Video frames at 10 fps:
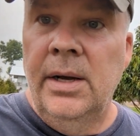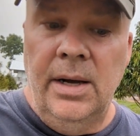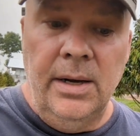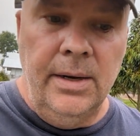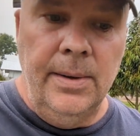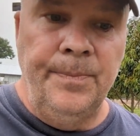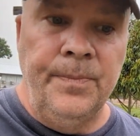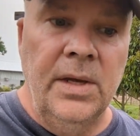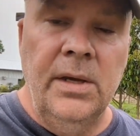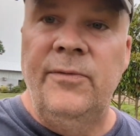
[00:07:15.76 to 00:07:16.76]
Um,
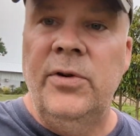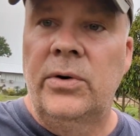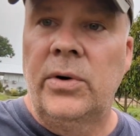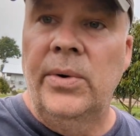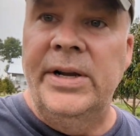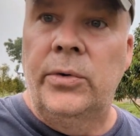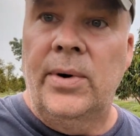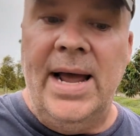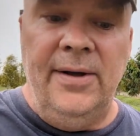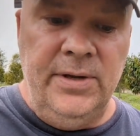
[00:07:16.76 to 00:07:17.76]
if you're growing
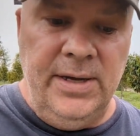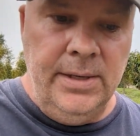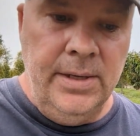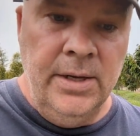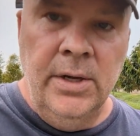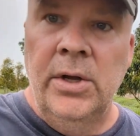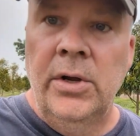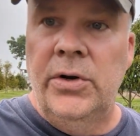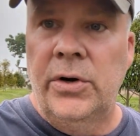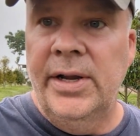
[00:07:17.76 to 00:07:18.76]
grafted
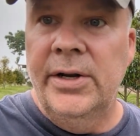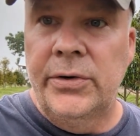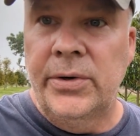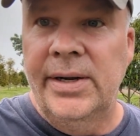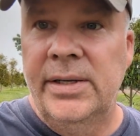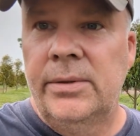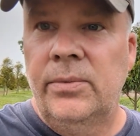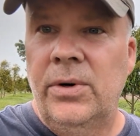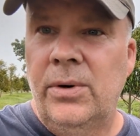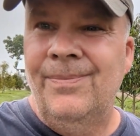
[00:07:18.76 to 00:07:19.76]
durian trees,
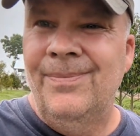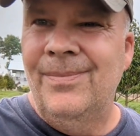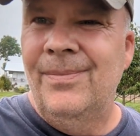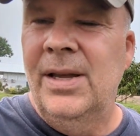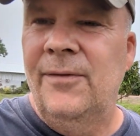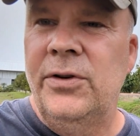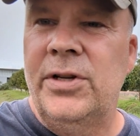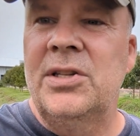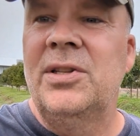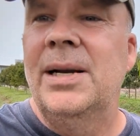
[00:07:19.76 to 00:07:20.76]
well, if you
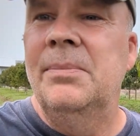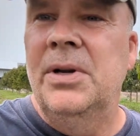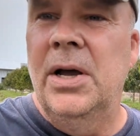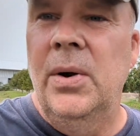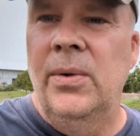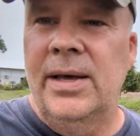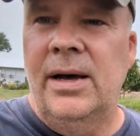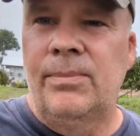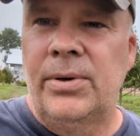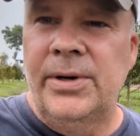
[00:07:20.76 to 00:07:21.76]
just let them go
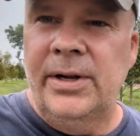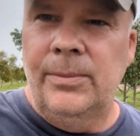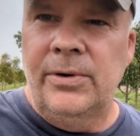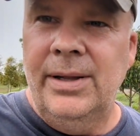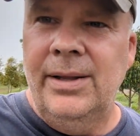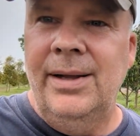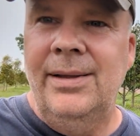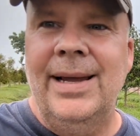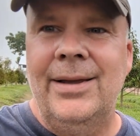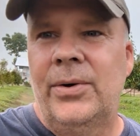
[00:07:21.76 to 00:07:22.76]
without pruning them or
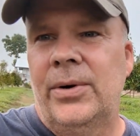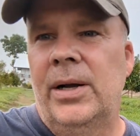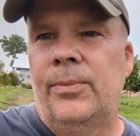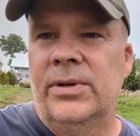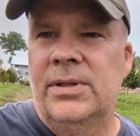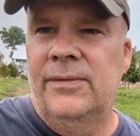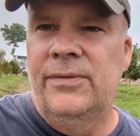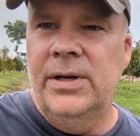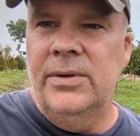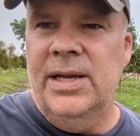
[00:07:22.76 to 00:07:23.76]
anything, they could grow upwards
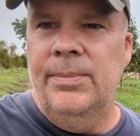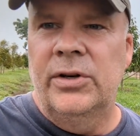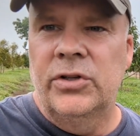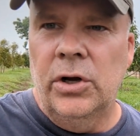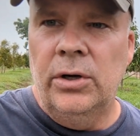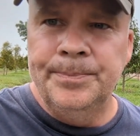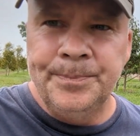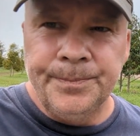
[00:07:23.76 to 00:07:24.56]
of, you know, 10 meters tall.